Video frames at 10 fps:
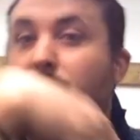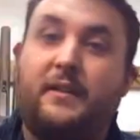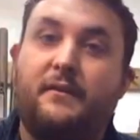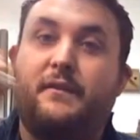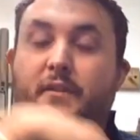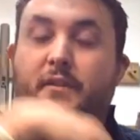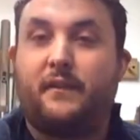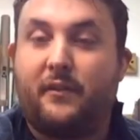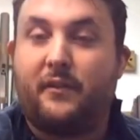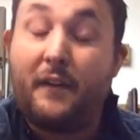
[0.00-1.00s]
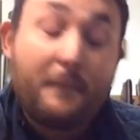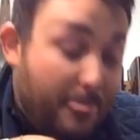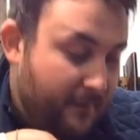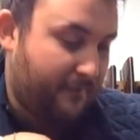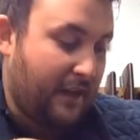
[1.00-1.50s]
float,
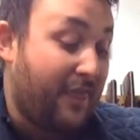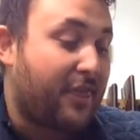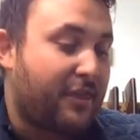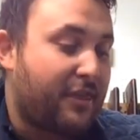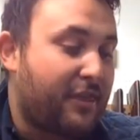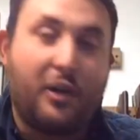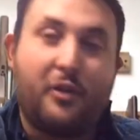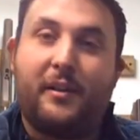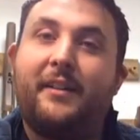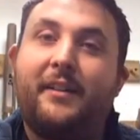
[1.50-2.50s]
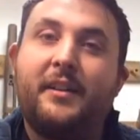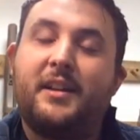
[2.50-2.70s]
and thrown out